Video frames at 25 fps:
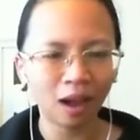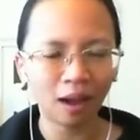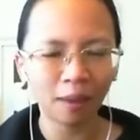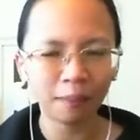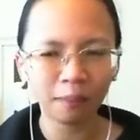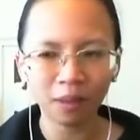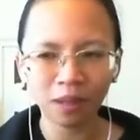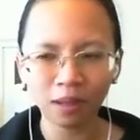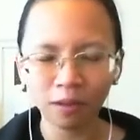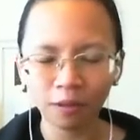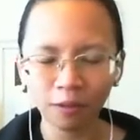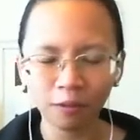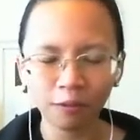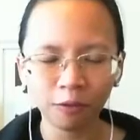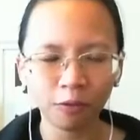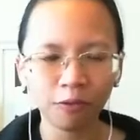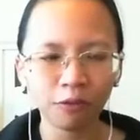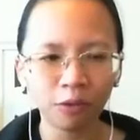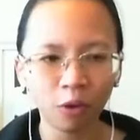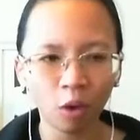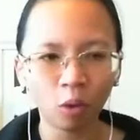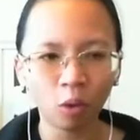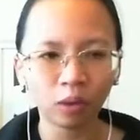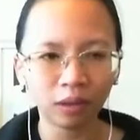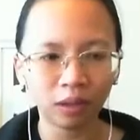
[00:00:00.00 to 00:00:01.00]
If
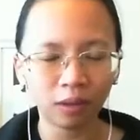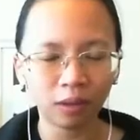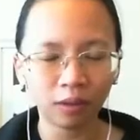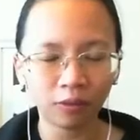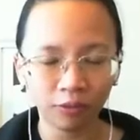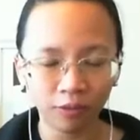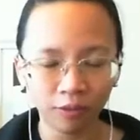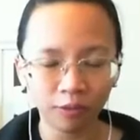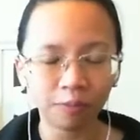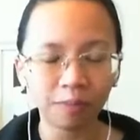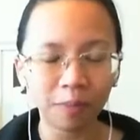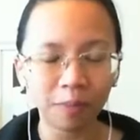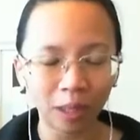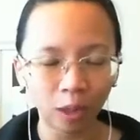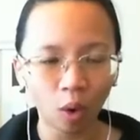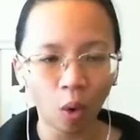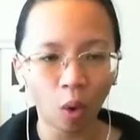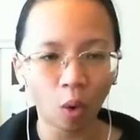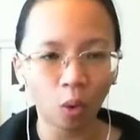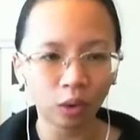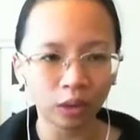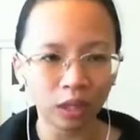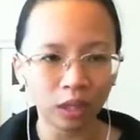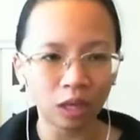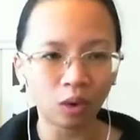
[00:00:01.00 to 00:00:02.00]
you've been
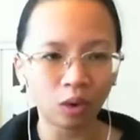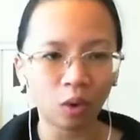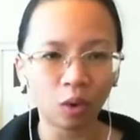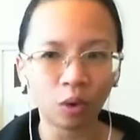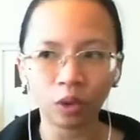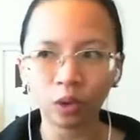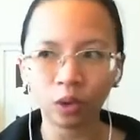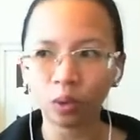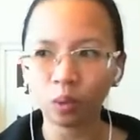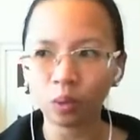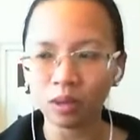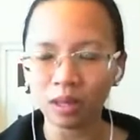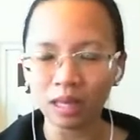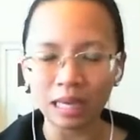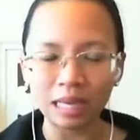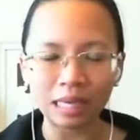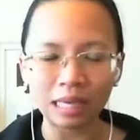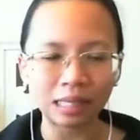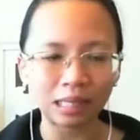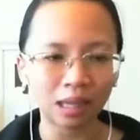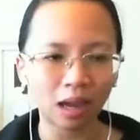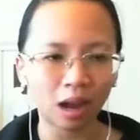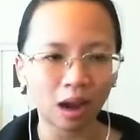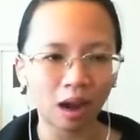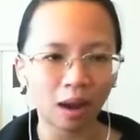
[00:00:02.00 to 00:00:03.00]
holding on to
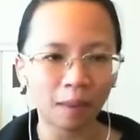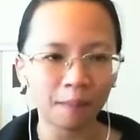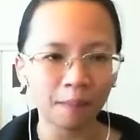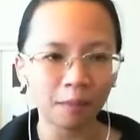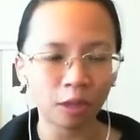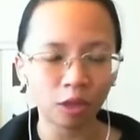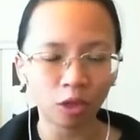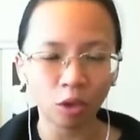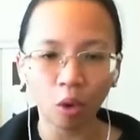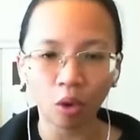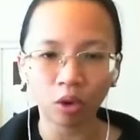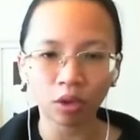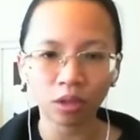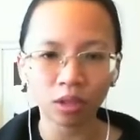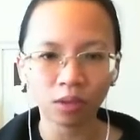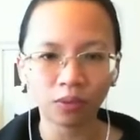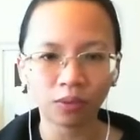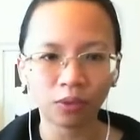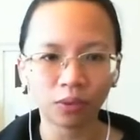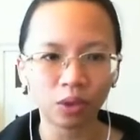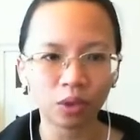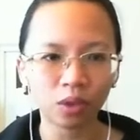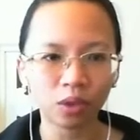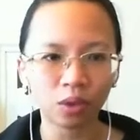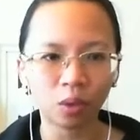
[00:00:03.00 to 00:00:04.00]
these thoughts
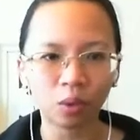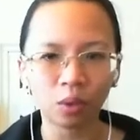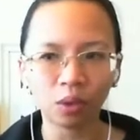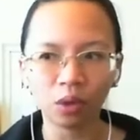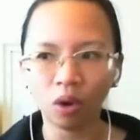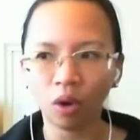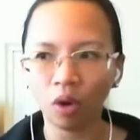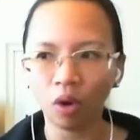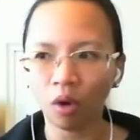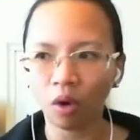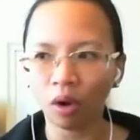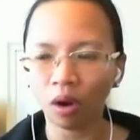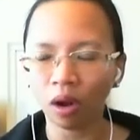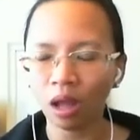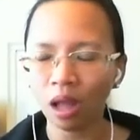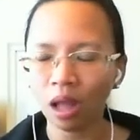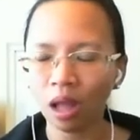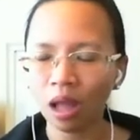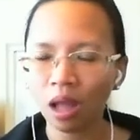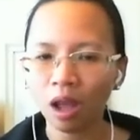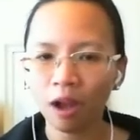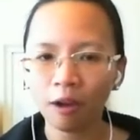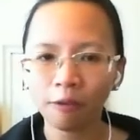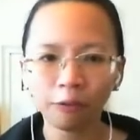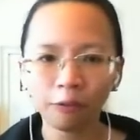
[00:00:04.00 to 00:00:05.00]
for so long.
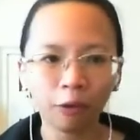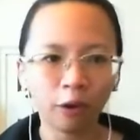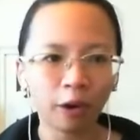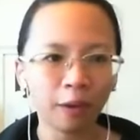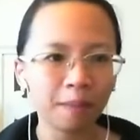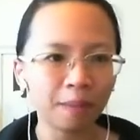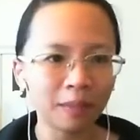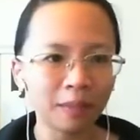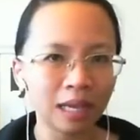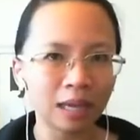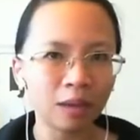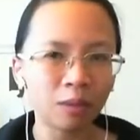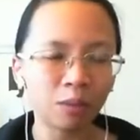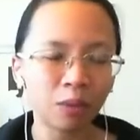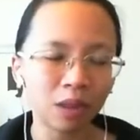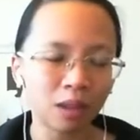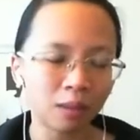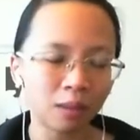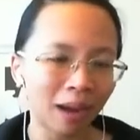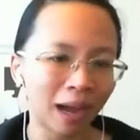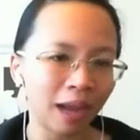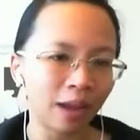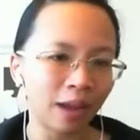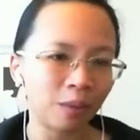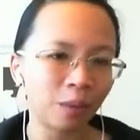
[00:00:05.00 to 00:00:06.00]
For me, with
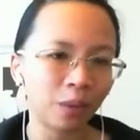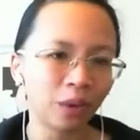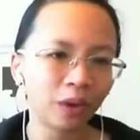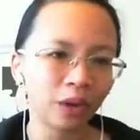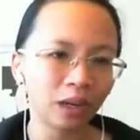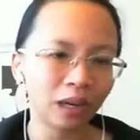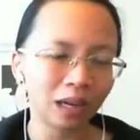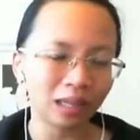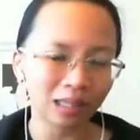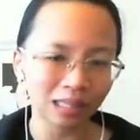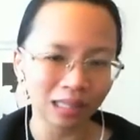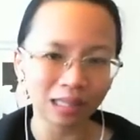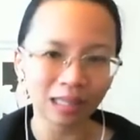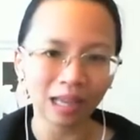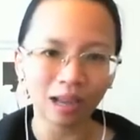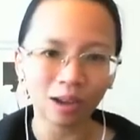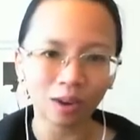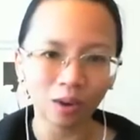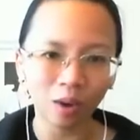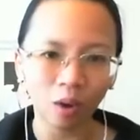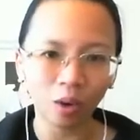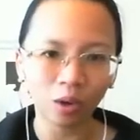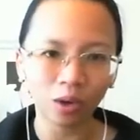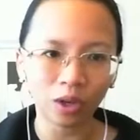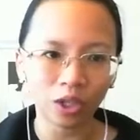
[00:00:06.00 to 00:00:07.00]
my work as a
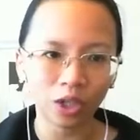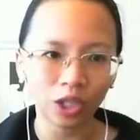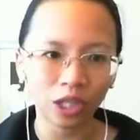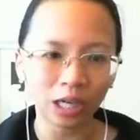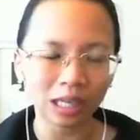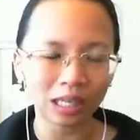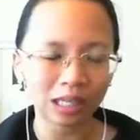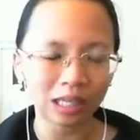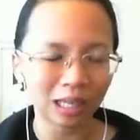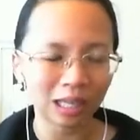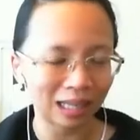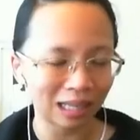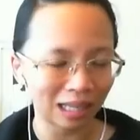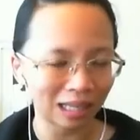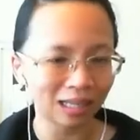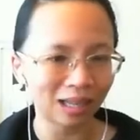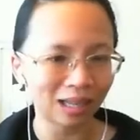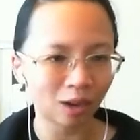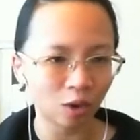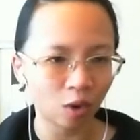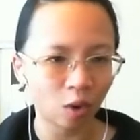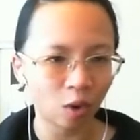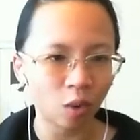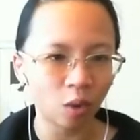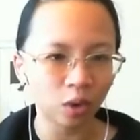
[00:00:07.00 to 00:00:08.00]
psychologist and as
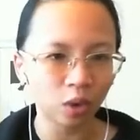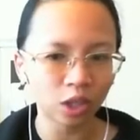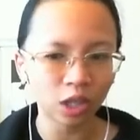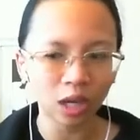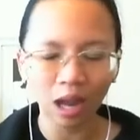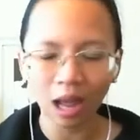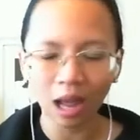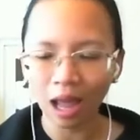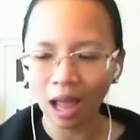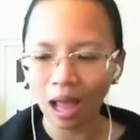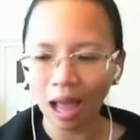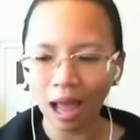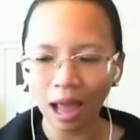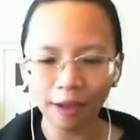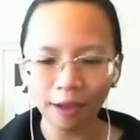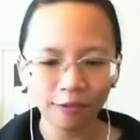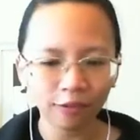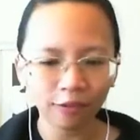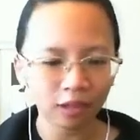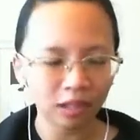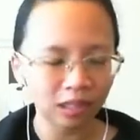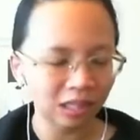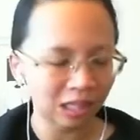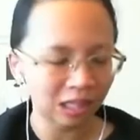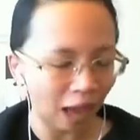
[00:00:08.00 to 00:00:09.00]
a coach,
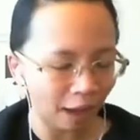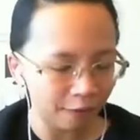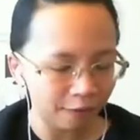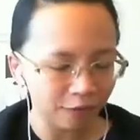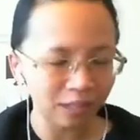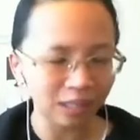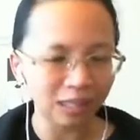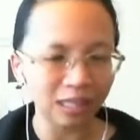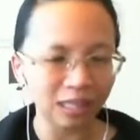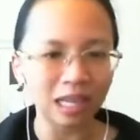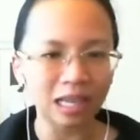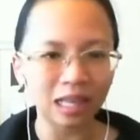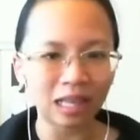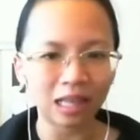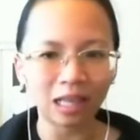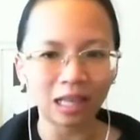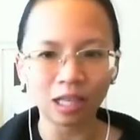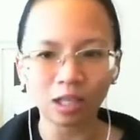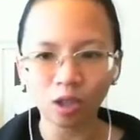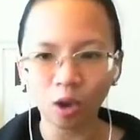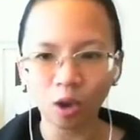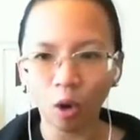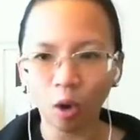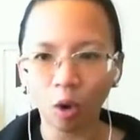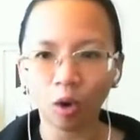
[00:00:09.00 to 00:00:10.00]
I've seen
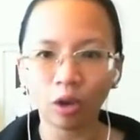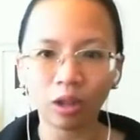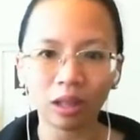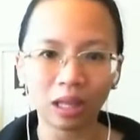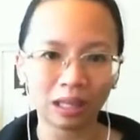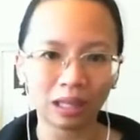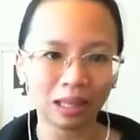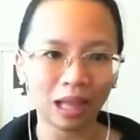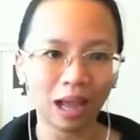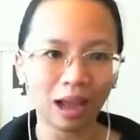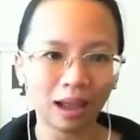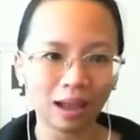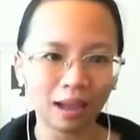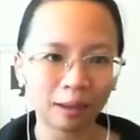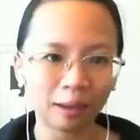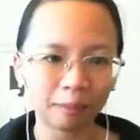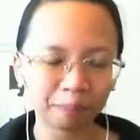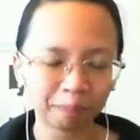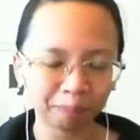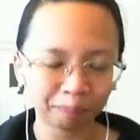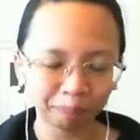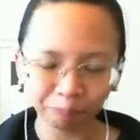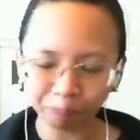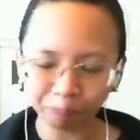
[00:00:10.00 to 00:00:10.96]
this all the time,